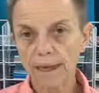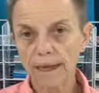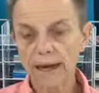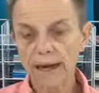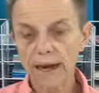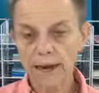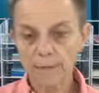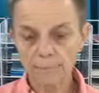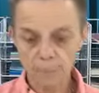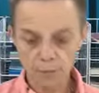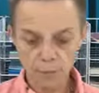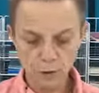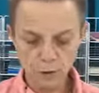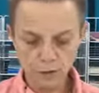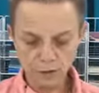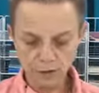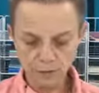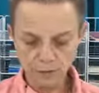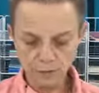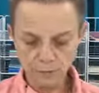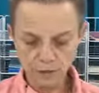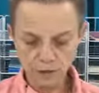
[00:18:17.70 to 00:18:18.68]
and put it
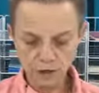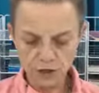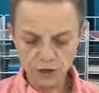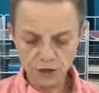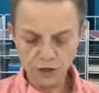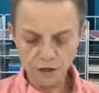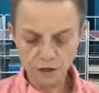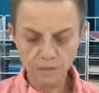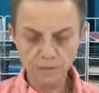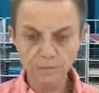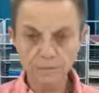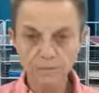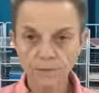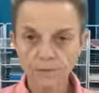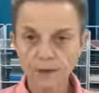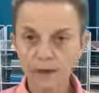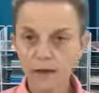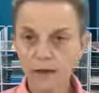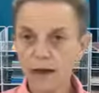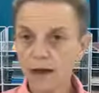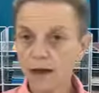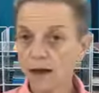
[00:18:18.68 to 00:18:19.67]
in the machine
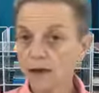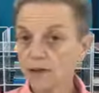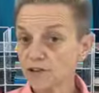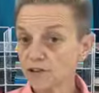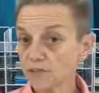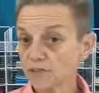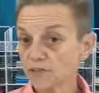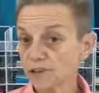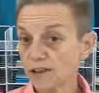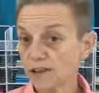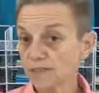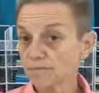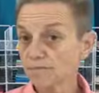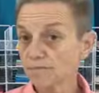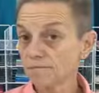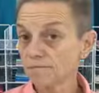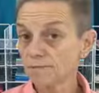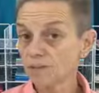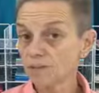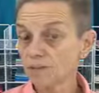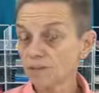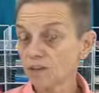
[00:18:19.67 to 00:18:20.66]
and just said,
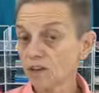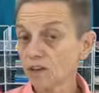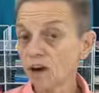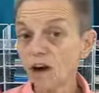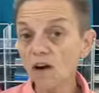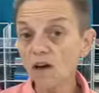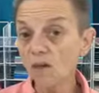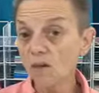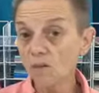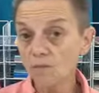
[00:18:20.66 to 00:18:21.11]
go.